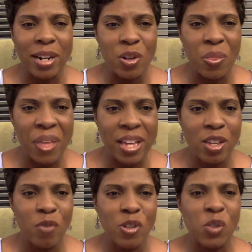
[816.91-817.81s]
I do thank
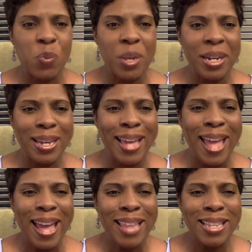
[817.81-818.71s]
you for spending
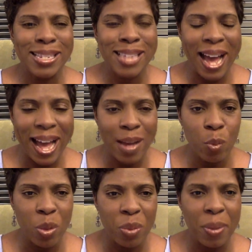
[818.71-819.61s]
this
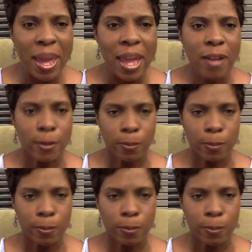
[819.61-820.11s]
time with me.